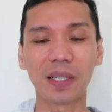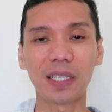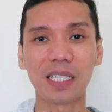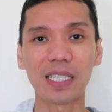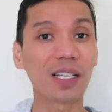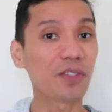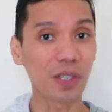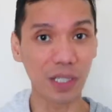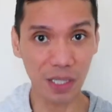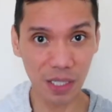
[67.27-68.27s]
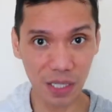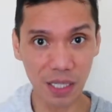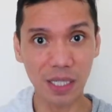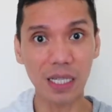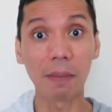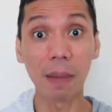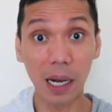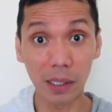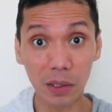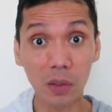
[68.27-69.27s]
is not just
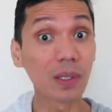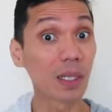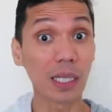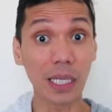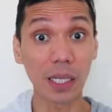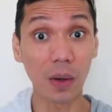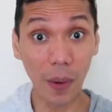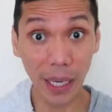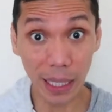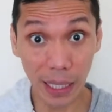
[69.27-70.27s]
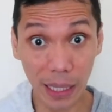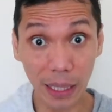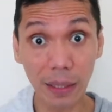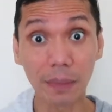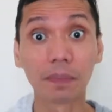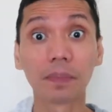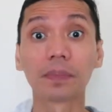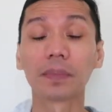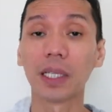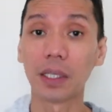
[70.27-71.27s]
about Kundalini awakening
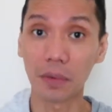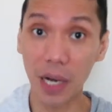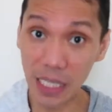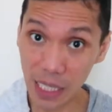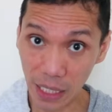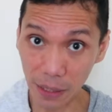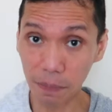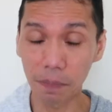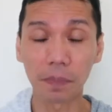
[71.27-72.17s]
and rising it.